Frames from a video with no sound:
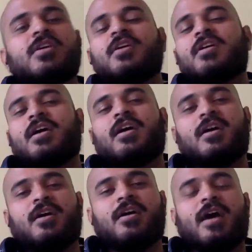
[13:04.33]

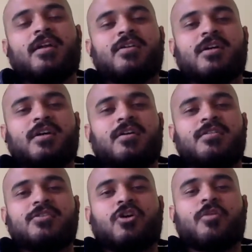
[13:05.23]
and there's
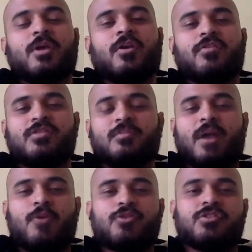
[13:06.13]
got to be a lot of
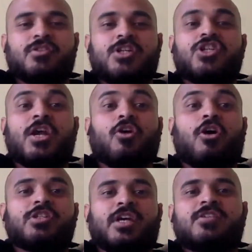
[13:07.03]
symbiosis and shared
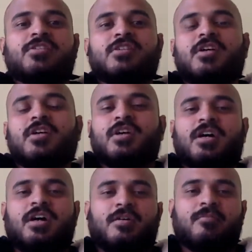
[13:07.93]
context
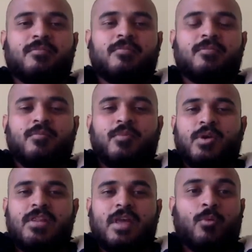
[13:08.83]
in
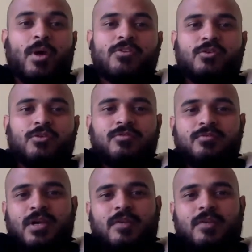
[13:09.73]
that way. So yeah.